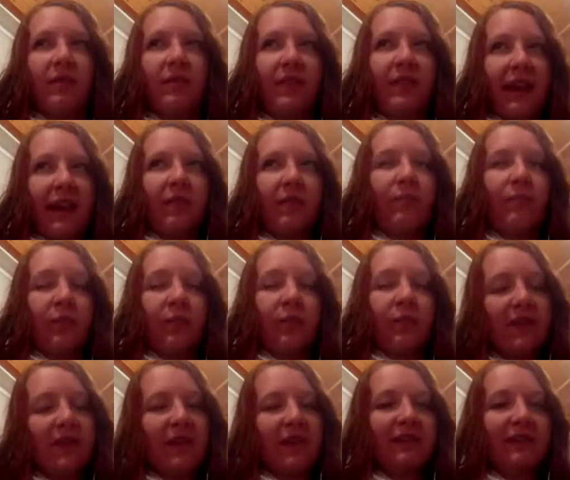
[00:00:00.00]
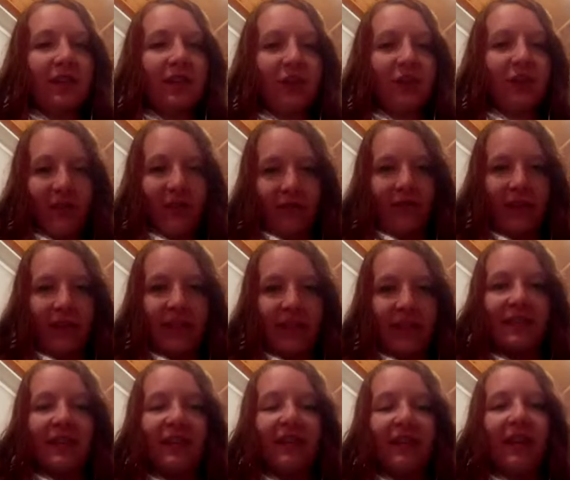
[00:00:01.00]
like breathing isn't going to fix
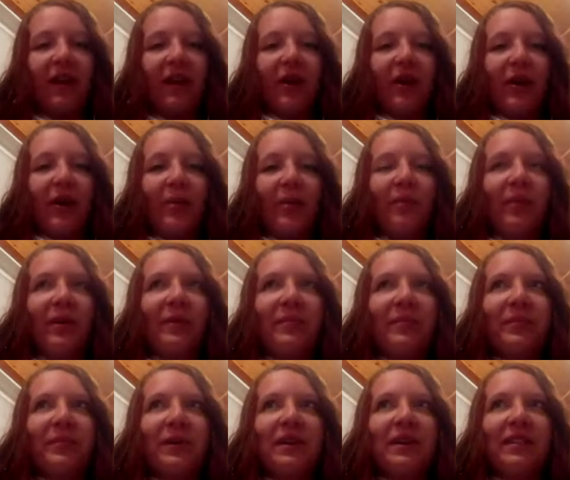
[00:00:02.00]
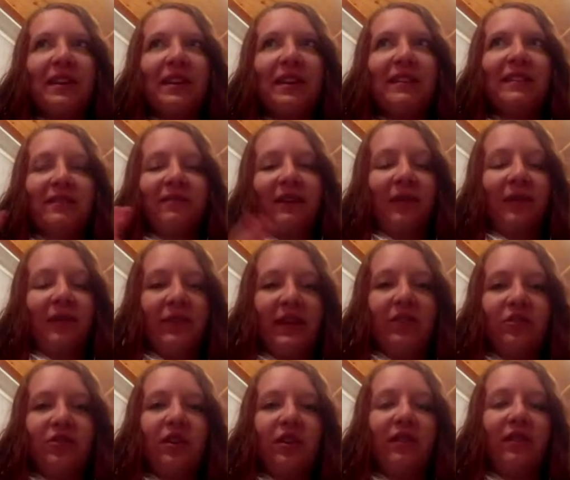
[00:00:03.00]
it, but breathing is the
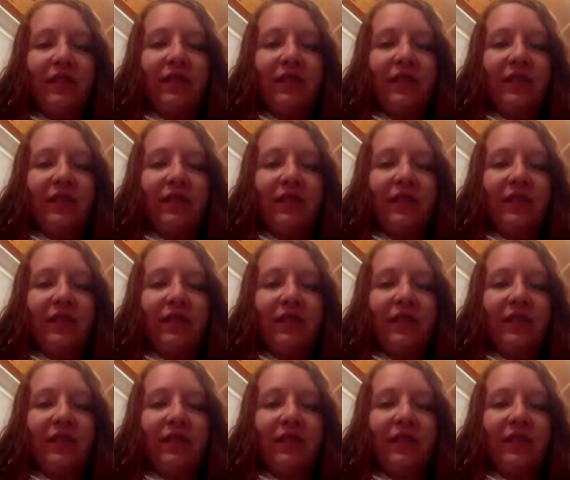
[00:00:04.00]
foundation of